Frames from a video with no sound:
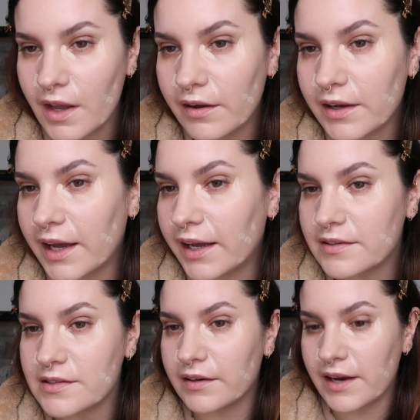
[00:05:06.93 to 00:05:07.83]
Okay,
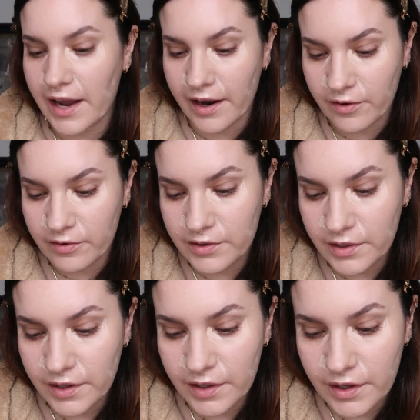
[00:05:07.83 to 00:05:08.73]
so now
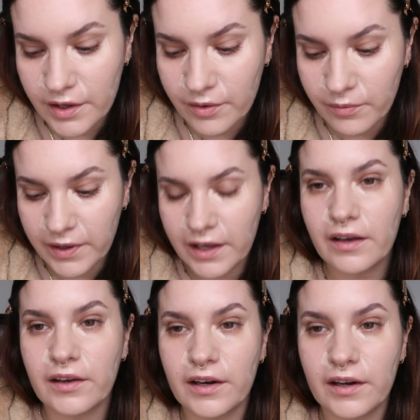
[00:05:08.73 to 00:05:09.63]
we
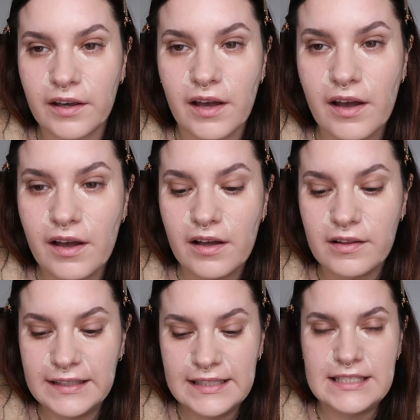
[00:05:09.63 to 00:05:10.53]
are gonna
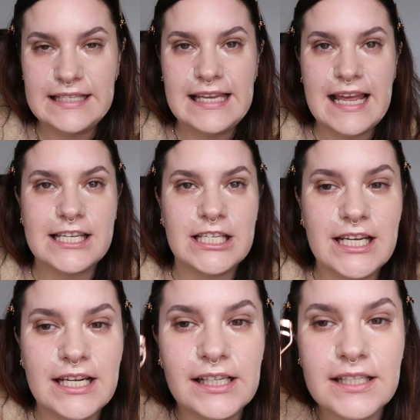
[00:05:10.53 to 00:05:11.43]
curl these
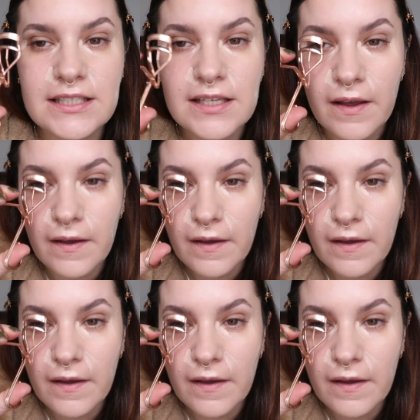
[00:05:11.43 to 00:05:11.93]
lashes.